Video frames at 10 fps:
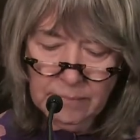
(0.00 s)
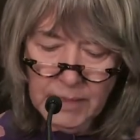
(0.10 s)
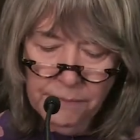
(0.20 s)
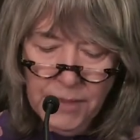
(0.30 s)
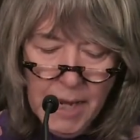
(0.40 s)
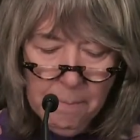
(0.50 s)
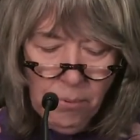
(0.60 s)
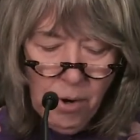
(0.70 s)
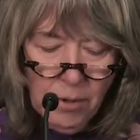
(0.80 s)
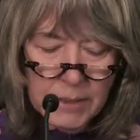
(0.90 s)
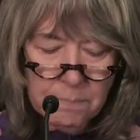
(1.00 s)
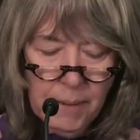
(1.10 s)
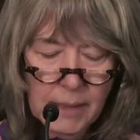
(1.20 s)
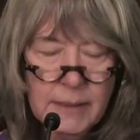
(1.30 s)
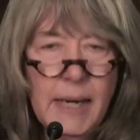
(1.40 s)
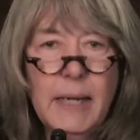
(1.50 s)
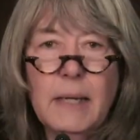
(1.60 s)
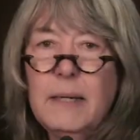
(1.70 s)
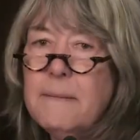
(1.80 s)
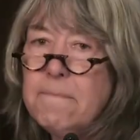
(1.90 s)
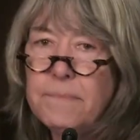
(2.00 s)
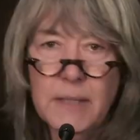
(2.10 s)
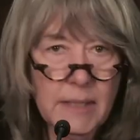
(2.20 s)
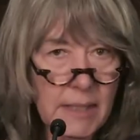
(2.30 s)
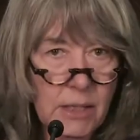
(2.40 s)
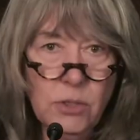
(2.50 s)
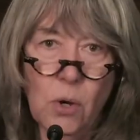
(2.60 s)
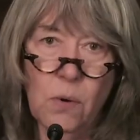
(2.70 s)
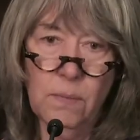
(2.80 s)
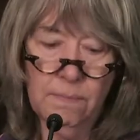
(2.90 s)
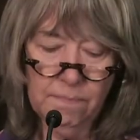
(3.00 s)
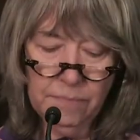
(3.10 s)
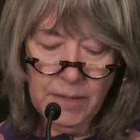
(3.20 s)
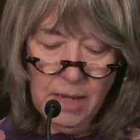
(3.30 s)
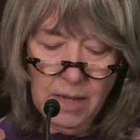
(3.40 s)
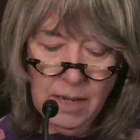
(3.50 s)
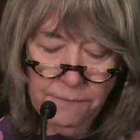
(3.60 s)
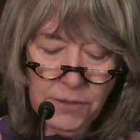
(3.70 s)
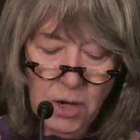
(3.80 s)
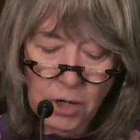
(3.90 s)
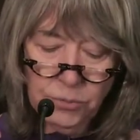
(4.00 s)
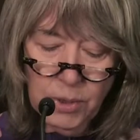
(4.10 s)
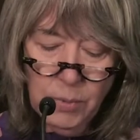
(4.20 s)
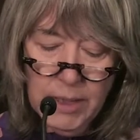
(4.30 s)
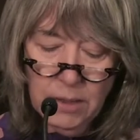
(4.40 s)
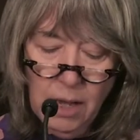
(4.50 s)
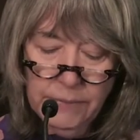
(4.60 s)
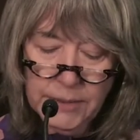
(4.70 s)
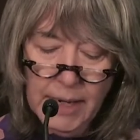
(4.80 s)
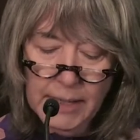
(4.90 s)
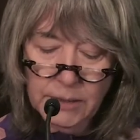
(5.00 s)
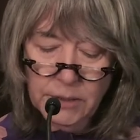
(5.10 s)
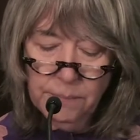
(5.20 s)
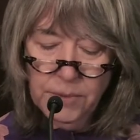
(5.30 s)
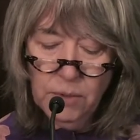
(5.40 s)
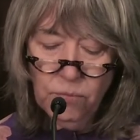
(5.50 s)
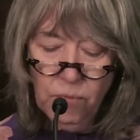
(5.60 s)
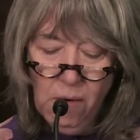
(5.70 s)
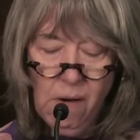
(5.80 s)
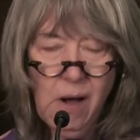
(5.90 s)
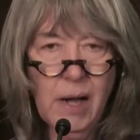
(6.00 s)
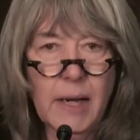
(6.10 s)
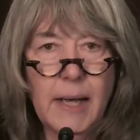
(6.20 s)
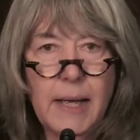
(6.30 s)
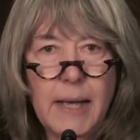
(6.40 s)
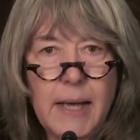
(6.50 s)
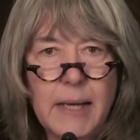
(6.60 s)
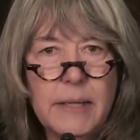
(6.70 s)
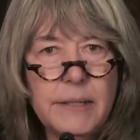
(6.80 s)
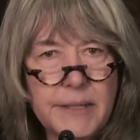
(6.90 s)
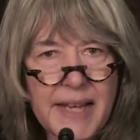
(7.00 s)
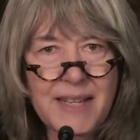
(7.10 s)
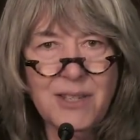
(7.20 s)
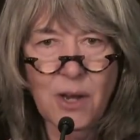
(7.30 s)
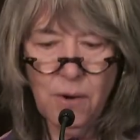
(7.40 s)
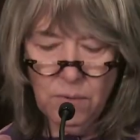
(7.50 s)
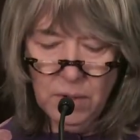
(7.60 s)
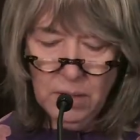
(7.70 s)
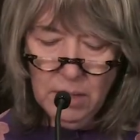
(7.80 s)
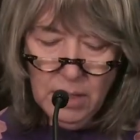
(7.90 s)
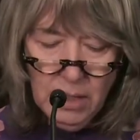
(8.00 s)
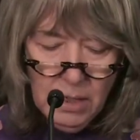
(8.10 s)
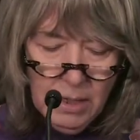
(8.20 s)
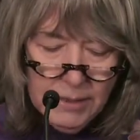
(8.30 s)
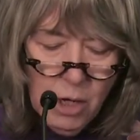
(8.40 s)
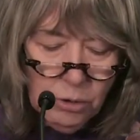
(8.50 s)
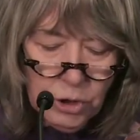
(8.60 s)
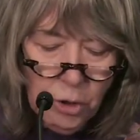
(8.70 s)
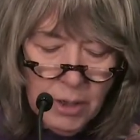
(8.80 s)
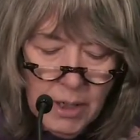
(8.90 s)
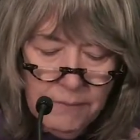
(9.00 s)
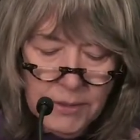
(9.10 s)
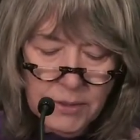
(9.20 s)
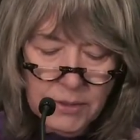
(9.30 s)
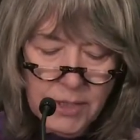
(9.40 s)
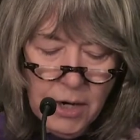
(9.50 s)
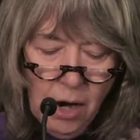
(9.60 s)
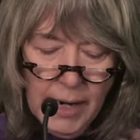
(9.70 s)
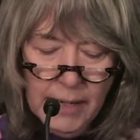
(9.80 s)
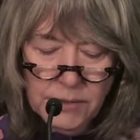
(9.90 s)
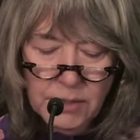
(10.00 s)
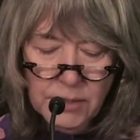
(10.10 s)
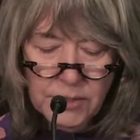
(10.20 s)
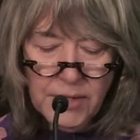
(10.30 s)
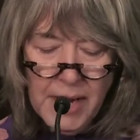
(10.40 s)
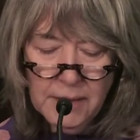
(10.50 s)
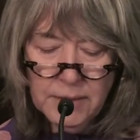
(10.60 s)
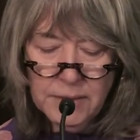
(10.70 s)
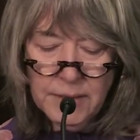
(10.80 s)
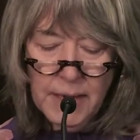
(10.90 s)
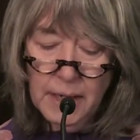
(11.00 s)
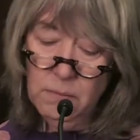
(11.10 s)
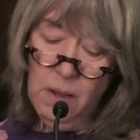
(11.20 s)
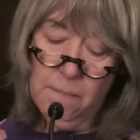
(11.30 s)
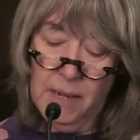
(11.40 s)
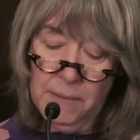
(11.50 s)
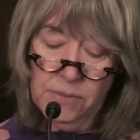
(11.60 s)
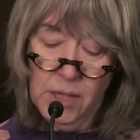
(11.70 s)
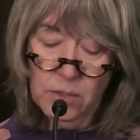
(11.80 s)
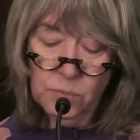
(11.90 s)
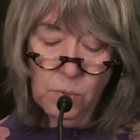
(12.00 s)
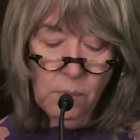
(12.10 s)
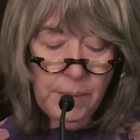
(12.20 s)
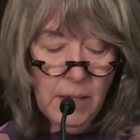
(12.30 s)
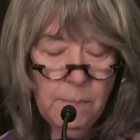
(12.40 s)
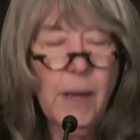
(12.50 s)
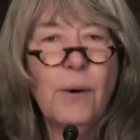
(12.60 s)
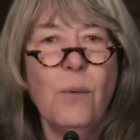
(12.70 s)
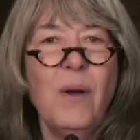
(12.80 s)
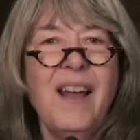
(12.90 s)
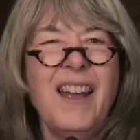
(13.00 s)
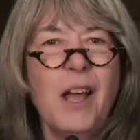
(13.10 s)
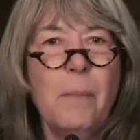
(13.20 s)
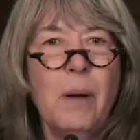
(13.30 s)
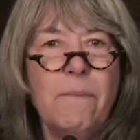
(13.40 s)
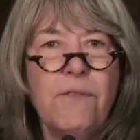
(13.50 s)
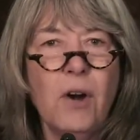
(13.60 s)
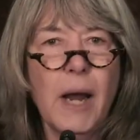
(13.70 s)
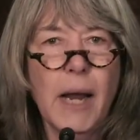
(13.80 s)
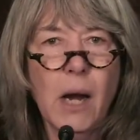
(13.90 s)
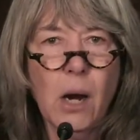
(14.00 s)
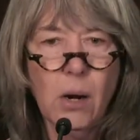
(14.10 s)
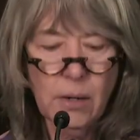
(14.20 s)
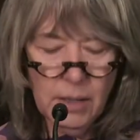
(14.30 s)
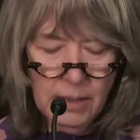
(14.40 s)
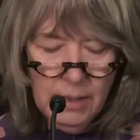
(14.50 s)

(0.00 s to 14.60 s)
If the emperor is buck naked, say so. If the country we love is getting something wrong, say so. The alternative is to stick our heads in the sand and say, well, maybe things will be better when I come up for air,